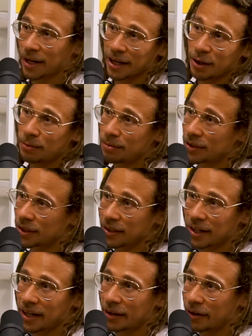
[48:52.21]
I help,
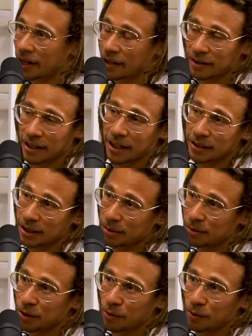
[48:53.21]
or I'll let them know